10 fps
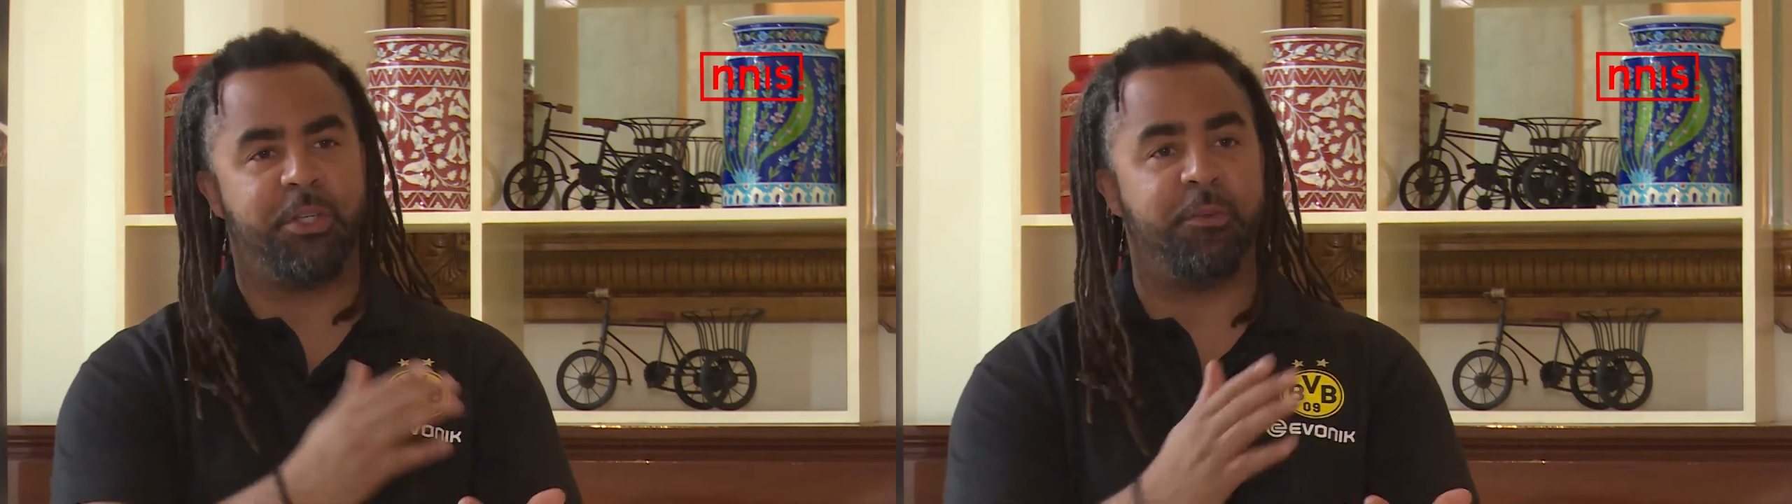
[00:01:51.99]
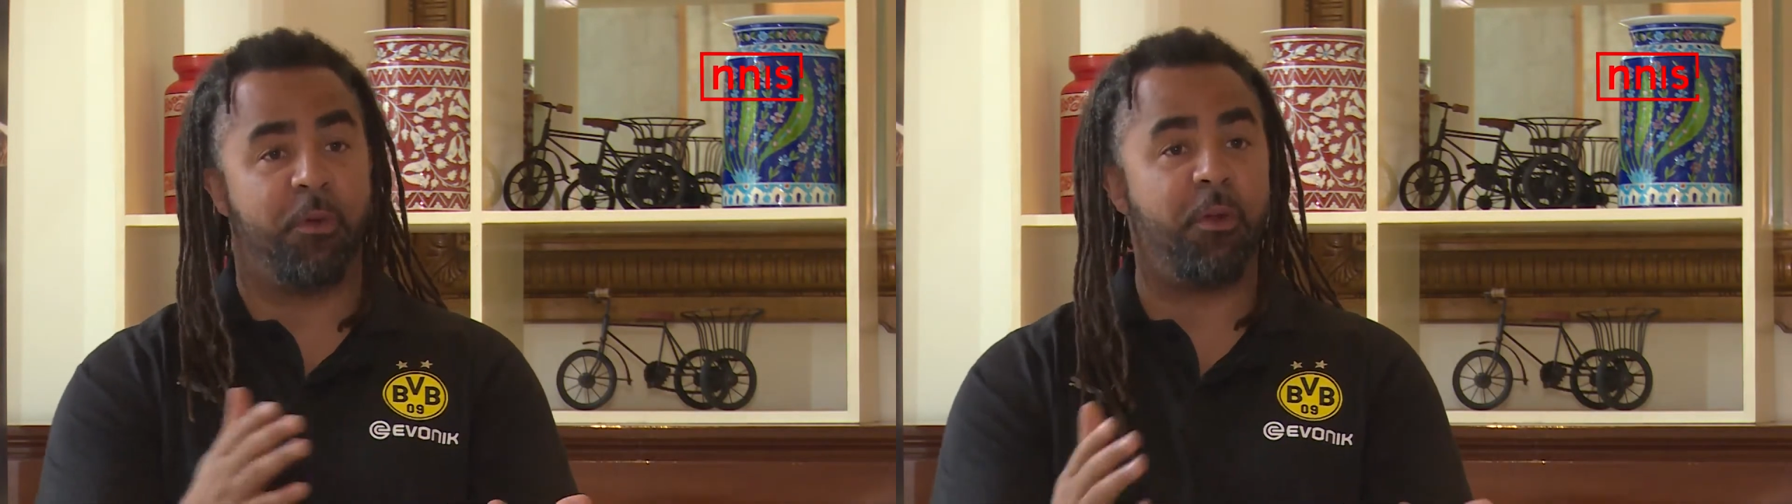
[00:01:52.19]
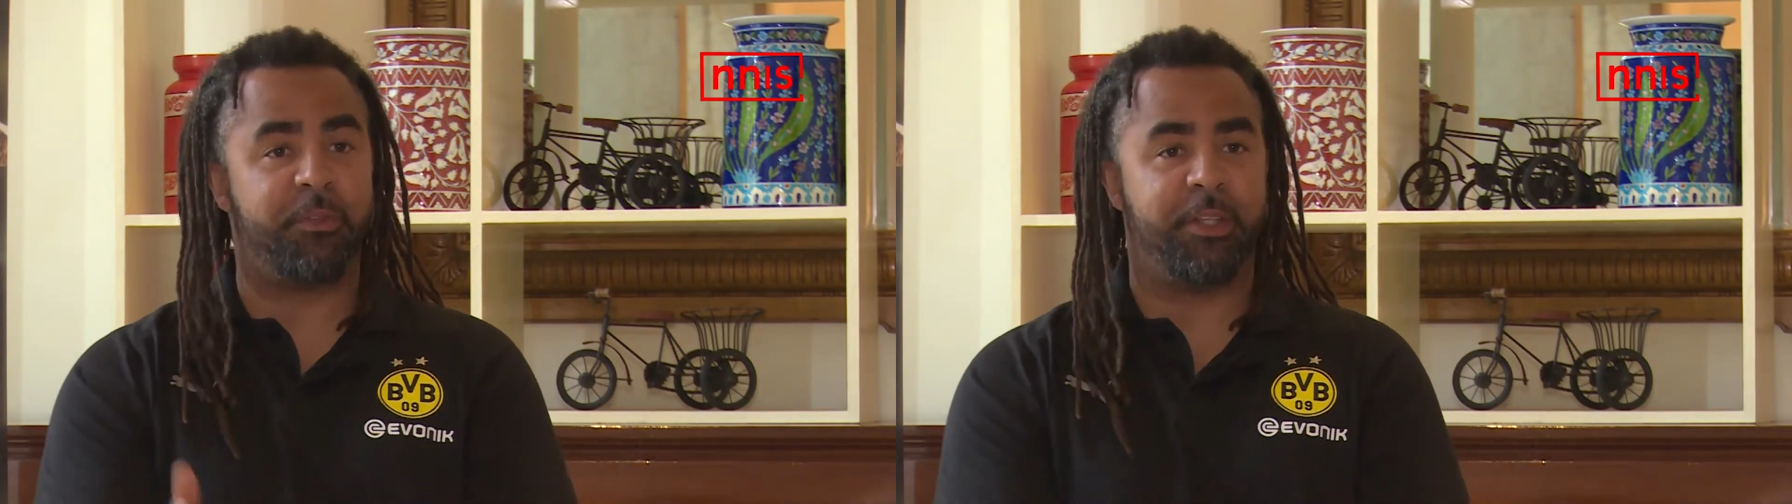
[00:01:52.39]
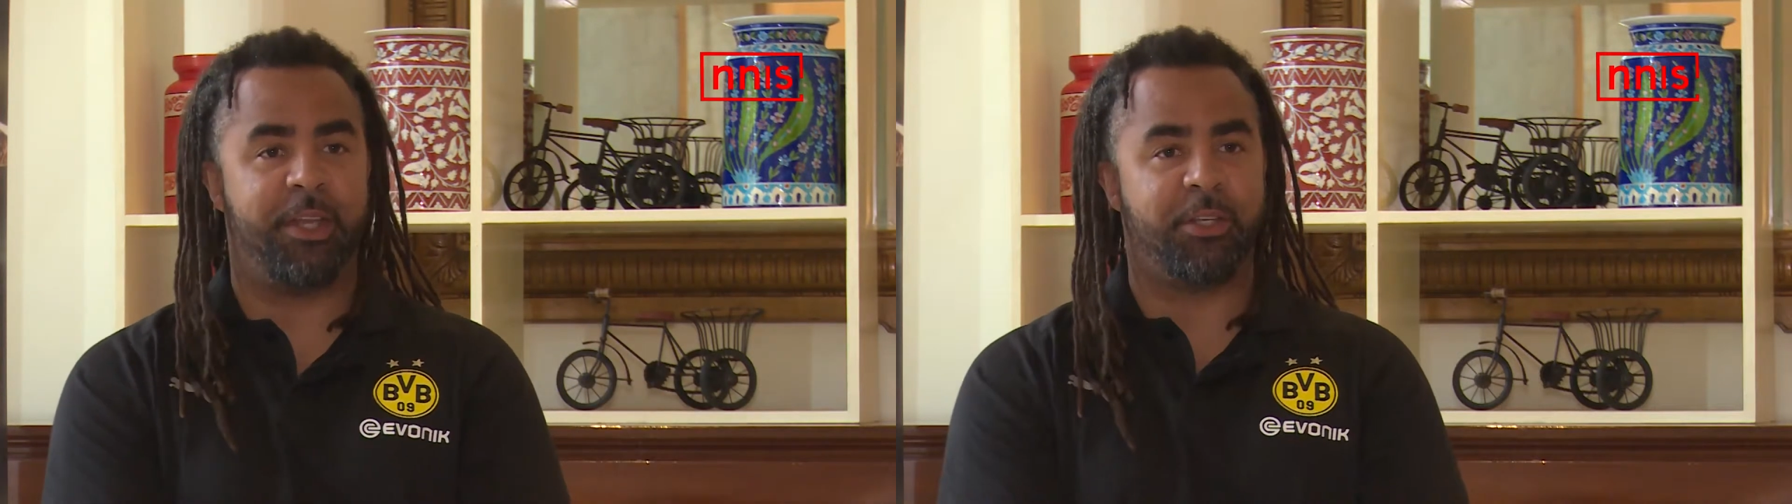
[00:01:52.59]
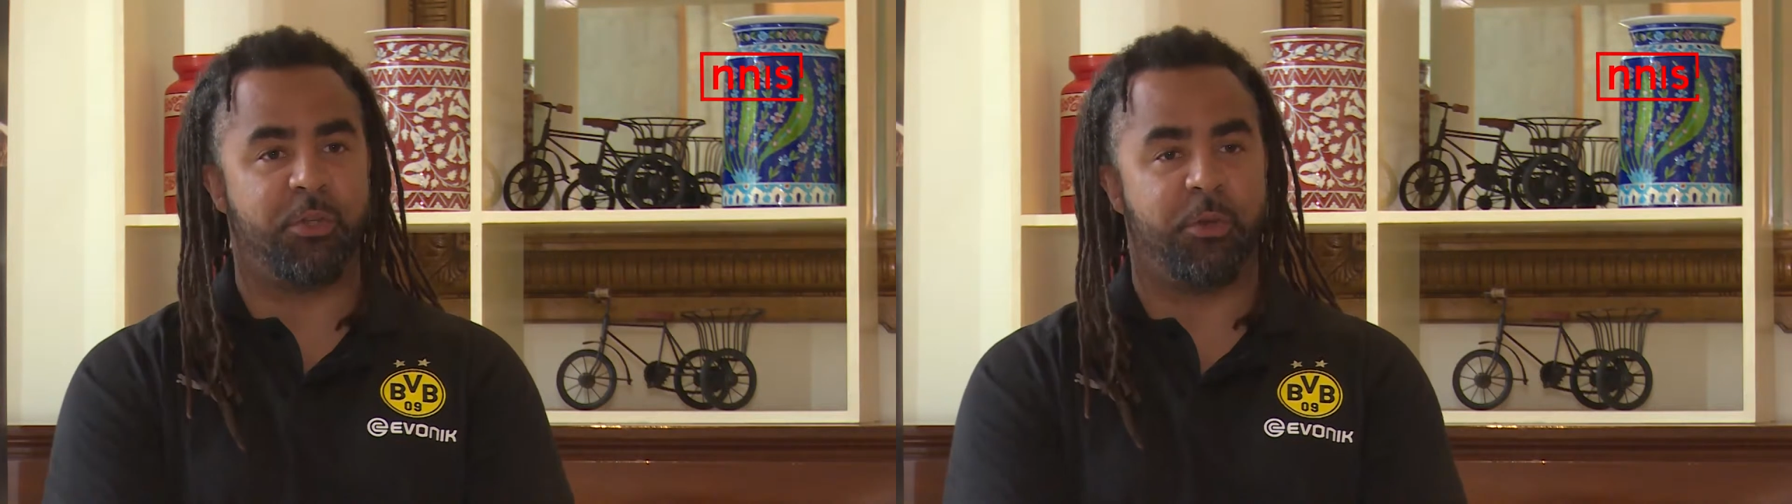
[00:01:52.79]
involved in
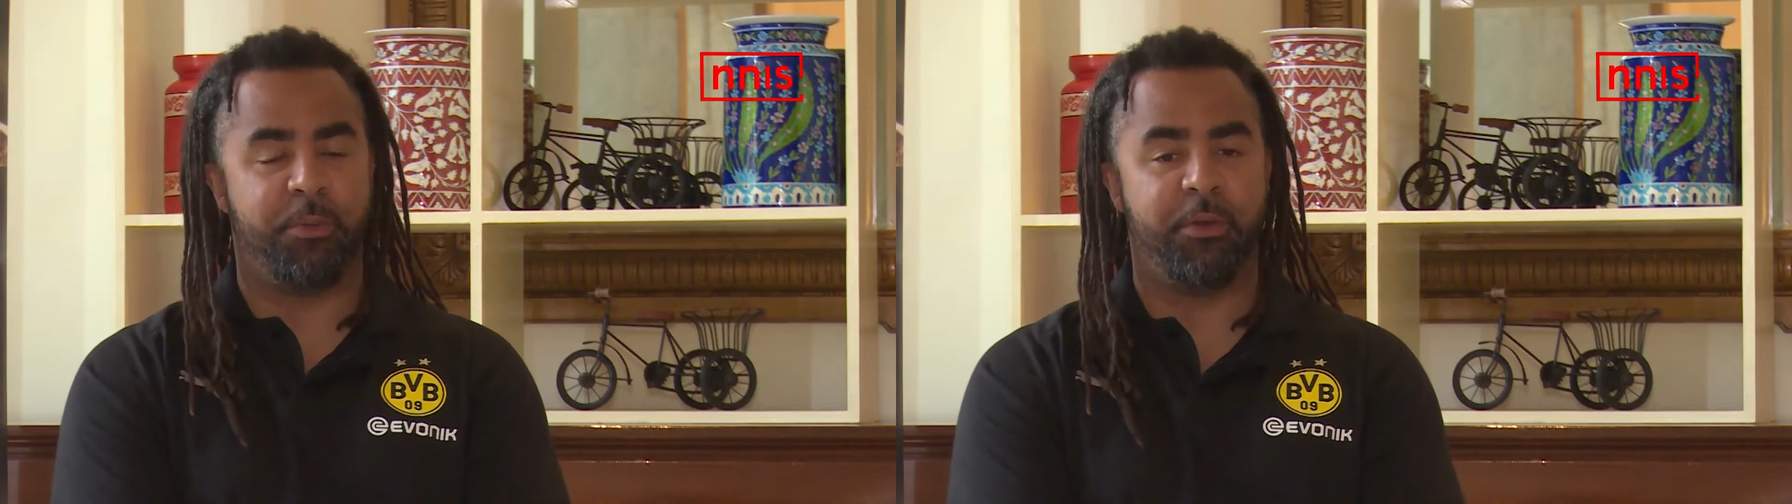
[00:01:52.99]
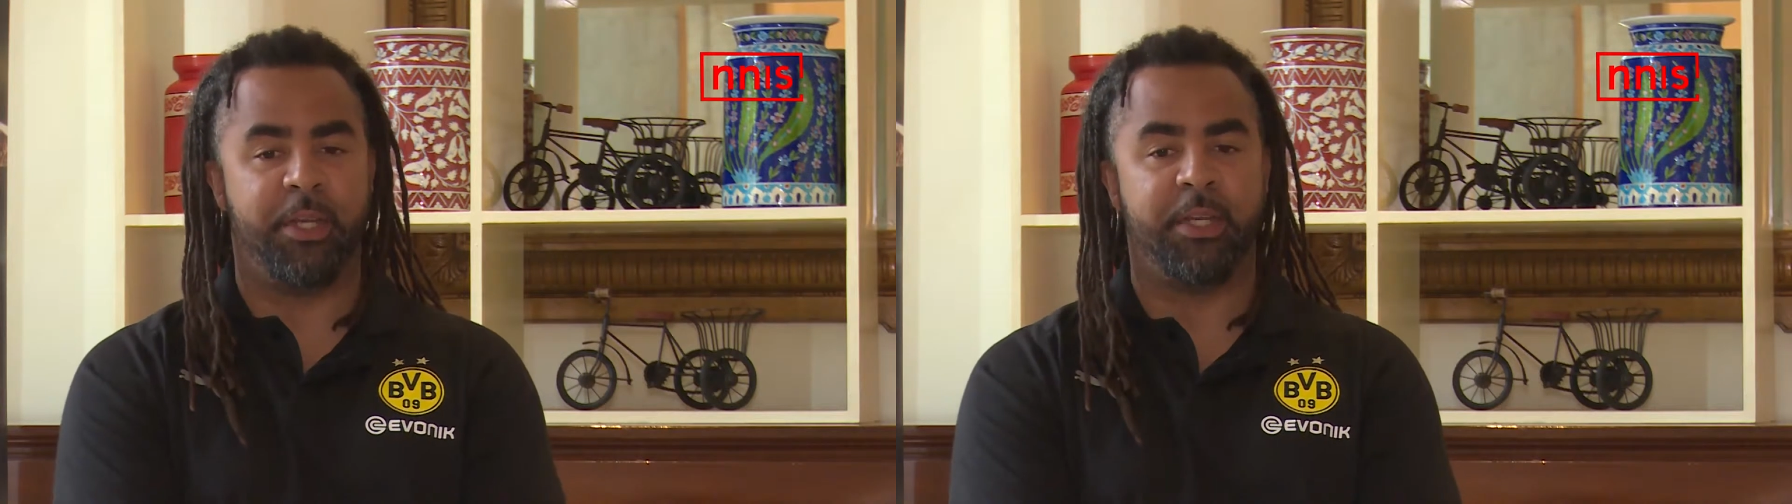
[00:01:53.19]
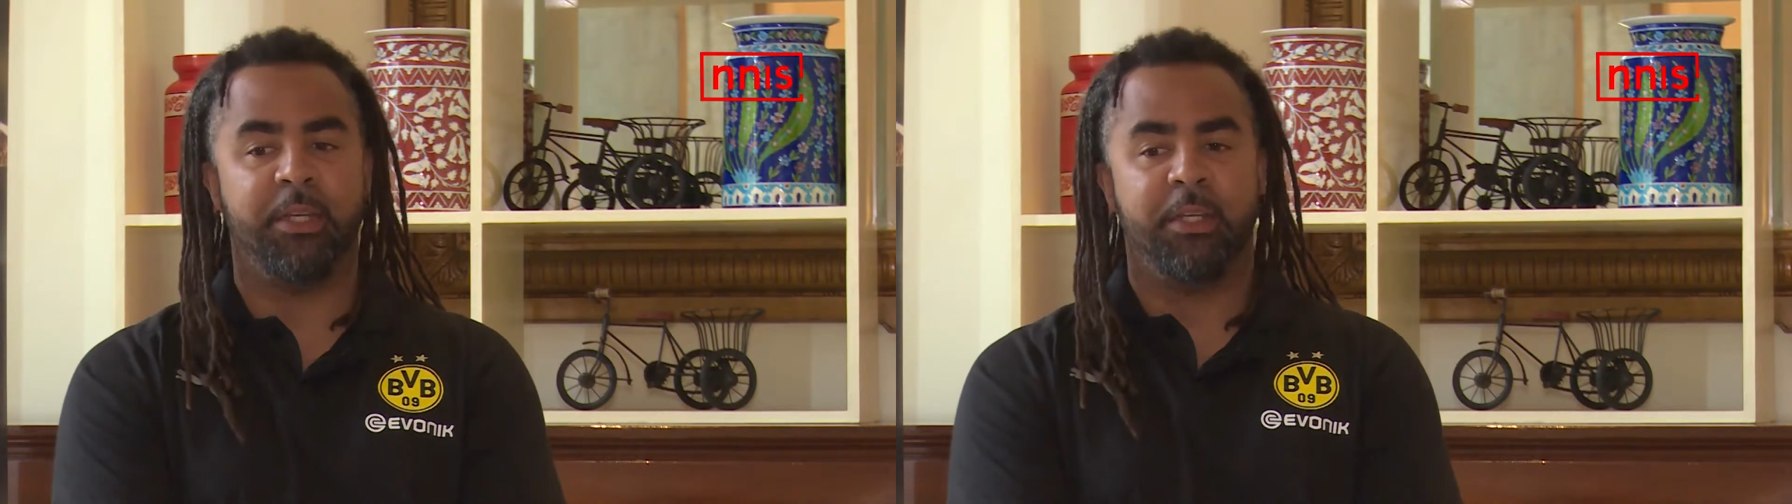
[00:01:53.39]
that short period,